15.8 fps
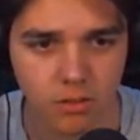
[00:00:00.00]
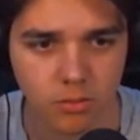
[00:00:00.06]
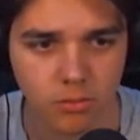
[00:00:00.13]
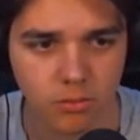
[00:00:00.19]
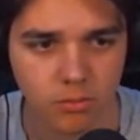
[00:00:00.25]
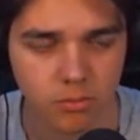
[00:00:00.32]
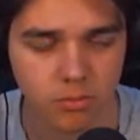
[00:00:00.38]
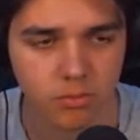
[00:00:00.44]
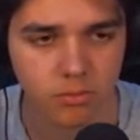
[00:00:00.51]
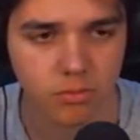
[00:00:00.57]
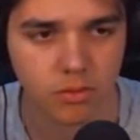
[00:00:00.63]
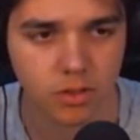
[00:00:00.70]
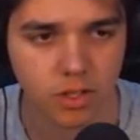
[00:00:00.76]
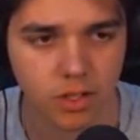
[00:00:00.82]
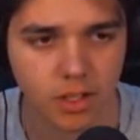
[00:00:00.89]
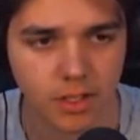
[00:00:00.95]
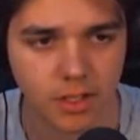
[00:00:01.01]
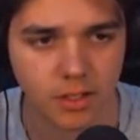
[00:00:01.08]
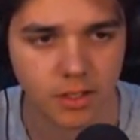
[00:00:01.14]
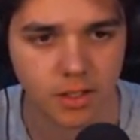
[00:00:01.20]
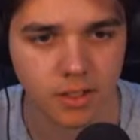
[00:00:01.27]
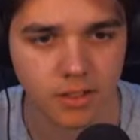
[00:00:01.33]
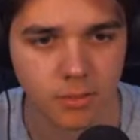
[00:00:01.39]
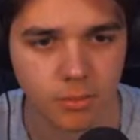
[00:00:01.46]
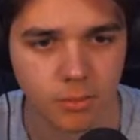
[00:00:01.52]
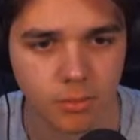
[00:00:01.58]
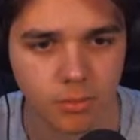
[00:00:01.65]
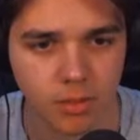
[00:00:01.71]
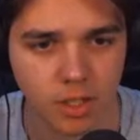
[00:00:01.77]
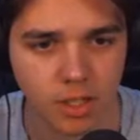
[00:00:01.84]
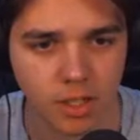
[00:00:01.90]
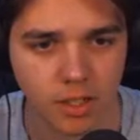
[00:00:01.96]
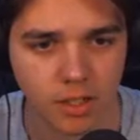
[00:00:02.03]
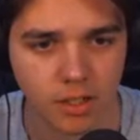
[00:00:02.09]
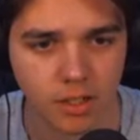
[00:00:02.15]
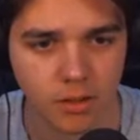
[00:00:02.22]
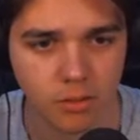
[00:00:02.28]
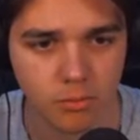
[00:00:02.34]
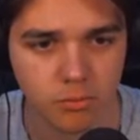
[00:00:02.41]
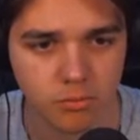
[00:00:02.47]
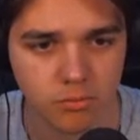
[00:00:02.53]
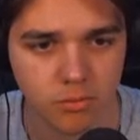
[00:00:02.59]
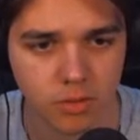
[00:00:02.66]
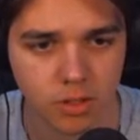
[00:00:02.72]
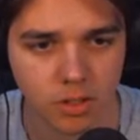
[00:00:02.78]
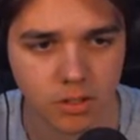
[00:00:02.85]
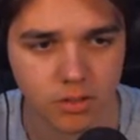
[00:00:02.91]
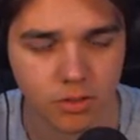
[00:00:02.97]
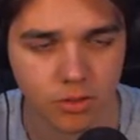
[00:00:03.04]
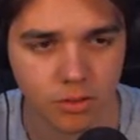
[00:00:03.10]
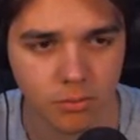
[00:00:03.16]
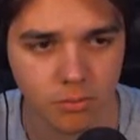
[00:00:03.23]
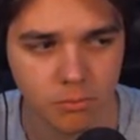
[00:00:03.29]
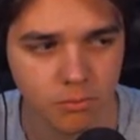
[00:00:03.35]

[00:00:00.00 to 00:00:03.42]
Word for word: Oh, I didn't get to buy any ice cream.